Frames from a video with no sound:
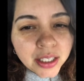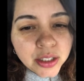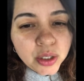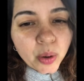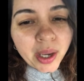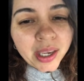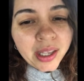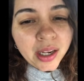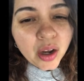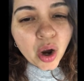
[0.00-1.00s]
So I
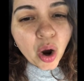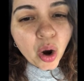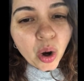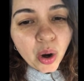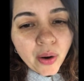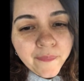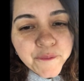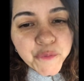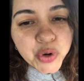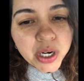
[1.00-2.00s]
got a call
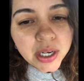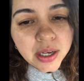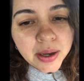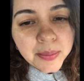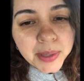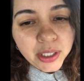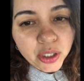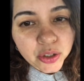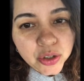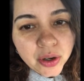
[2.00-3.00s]
from my
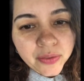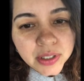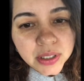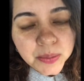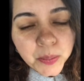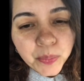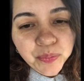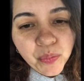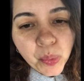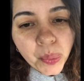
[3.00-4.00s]
doctor's office
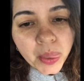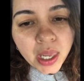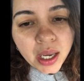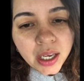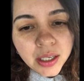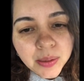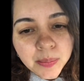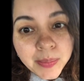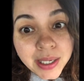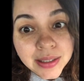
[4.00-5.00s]

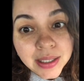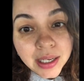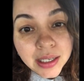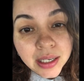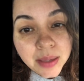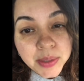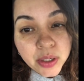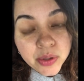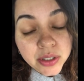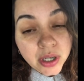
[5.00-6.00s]
Monday to let me
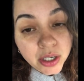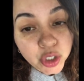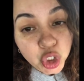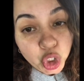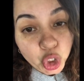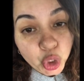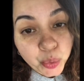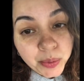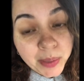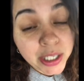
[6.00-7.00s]
know the doctor,
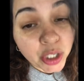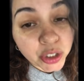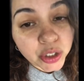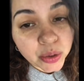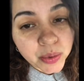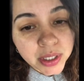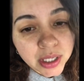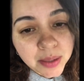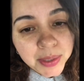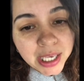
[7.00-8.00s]
my doctor was
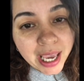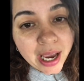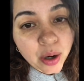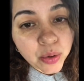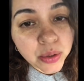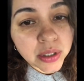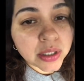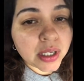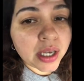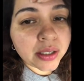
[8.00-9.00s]
going to be
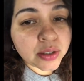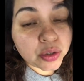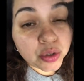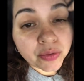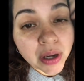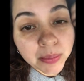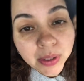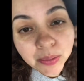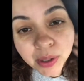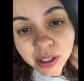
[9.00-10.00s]
out due to a family
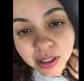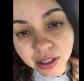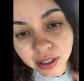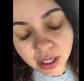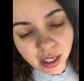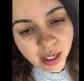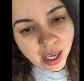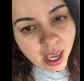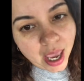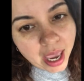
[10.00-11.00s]
emergency,
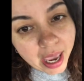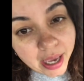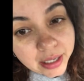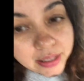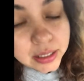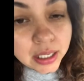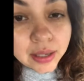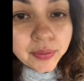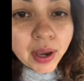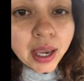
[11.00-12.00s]
and
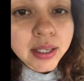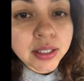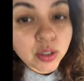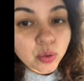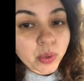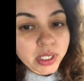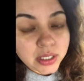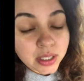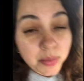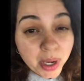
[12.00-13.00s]
if I still wanted
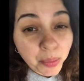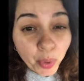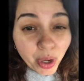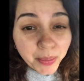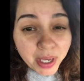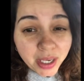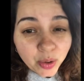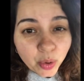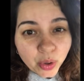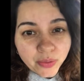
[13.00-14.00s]
to keep my appointment
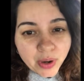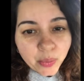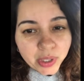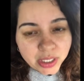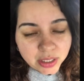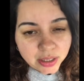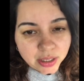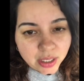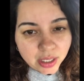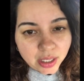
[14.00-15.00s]
or if I wanted to
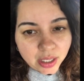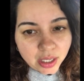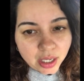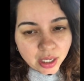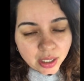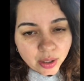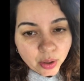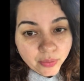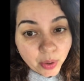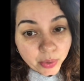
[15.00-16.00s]
see
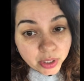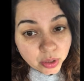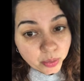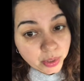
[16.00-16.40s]
or if I wanted to